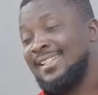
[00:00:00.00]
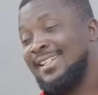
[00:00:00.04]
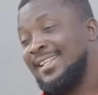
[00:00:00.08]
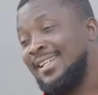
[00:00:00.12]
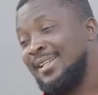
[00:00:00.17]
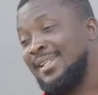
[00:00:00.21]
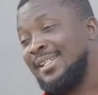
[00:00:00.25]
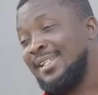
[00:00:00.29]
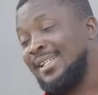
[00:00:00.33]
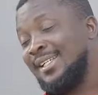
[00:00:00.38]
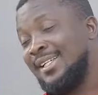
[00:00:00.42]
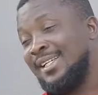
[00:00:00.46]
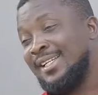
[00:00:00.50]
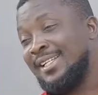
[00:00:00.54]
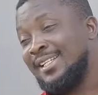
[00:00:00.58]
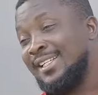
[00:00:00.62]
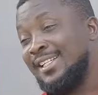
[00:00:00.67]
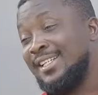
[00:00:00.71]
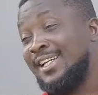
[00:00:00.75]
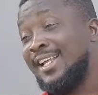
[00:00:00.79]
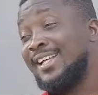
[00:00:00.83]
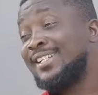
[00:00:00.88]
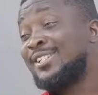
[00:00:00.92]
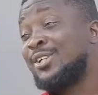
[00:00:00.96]

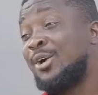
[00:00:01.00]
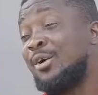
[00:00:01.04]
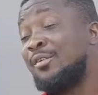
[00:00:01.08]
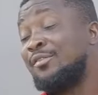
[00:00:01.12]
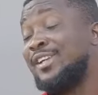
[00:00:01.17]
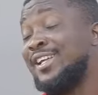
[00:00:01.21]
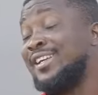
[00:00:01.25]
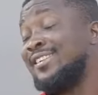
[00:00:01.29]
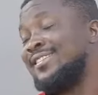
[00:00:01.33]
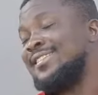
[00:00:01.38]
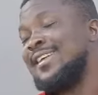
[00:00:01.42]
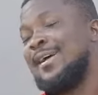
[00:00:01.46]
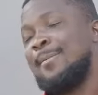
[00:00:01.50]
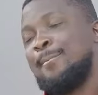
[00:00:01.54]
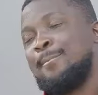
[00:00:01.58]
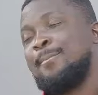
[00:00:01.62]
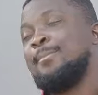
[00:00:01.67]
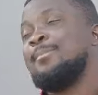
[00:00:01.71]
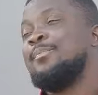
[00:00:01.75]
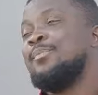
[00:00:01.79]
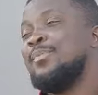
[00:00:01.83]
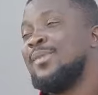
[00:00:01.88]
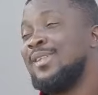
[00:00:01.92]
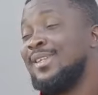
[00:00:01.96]
the nature of the exam?
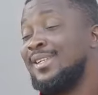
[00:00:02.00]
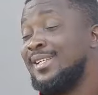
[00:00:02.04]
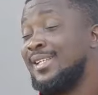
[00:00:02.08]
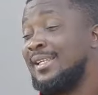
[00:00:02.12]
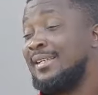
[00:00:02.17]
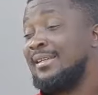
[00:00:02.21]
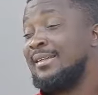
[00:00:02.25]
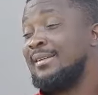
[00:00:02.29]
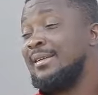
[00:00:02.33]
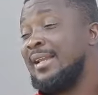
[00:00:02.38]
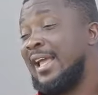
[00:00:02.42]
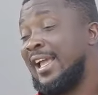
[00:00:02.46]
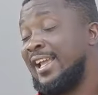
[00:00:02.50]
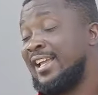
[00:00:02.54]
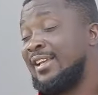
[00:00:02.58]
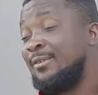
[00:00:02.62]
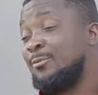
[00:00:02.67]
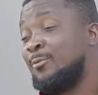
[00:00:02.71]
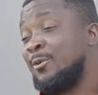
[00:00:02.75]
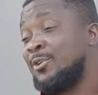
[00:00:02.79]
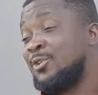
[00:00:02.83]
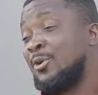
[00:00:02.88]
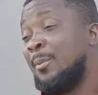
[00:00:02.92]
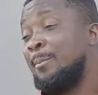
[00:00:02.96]
The like
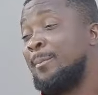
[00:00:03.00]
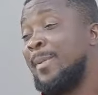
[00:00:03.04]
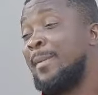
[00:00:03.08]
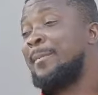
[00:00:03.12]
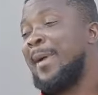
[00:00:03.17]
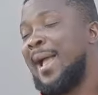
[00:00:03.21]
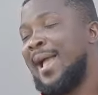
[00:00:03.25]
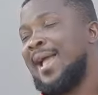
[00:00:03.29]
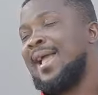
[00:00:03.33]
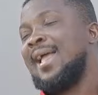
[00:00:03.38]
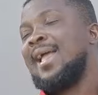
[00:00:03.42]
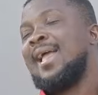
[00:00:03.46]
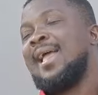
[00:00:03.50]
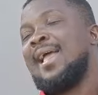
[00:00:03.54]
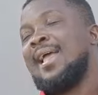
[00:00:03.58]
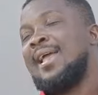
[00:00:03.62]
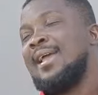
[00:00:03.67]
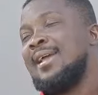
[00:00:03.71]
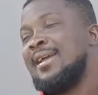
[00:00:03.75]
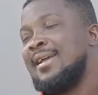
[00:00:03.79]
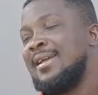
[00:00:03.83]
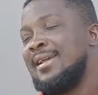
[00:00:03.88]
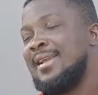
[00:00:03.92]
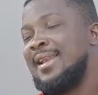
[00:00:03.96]
question paper.
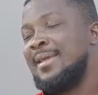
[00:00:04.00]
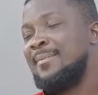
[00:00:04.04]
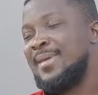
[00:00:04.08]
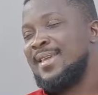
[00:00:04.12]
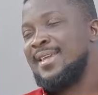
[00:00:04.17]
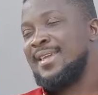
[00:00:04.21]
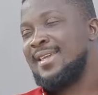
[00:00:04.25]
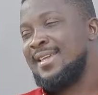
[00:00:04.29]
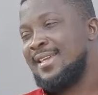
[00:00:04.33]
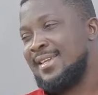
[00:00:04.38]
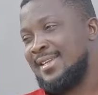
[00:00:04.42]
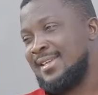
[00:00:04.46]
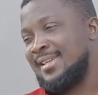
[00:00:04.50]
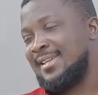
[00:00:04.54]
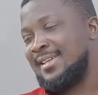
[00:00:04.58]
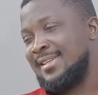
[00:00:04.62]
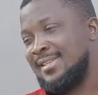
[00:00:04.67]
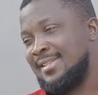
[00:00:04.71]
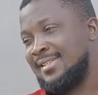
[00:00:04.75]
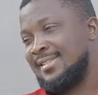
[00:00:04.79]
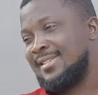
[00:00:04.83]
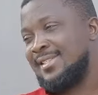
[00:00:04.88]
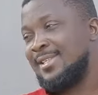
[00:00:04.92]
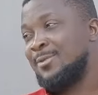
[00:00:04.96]
Let me
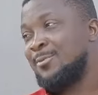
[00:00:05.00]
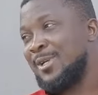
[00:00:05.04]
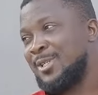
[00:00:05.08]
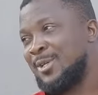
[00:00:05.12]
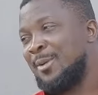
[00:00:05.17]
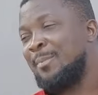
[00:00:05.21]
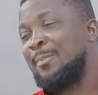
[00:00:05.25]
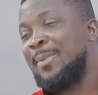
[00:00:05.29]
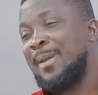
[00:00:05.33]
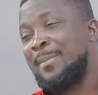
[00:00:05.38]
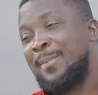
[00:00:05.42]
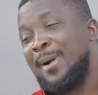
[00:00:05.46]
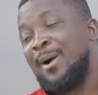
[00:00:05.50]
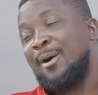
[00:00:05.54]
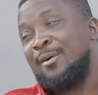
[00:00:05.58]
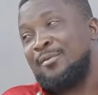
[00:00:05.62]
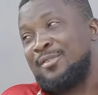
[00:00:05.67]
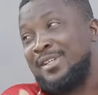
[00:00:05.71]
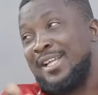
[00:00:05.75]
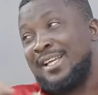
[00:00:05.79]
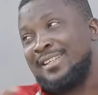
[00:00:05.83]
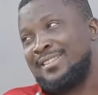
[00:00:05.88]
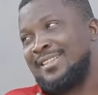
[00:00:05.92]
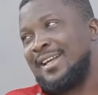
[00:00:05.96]
see question paper
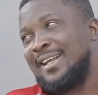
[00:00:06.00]
of